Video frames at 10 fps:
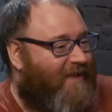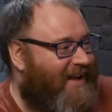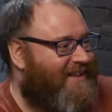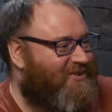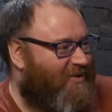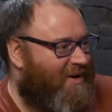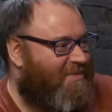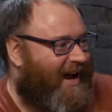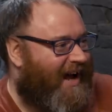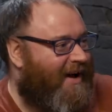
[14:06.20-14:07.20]
fucking talk mm-hmm.
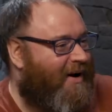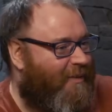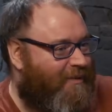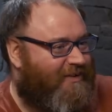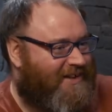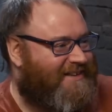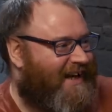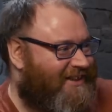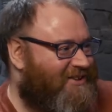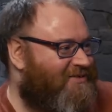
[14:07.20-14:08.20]
about it, and we've got a
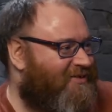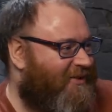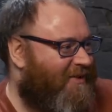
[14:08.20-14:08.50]
statue for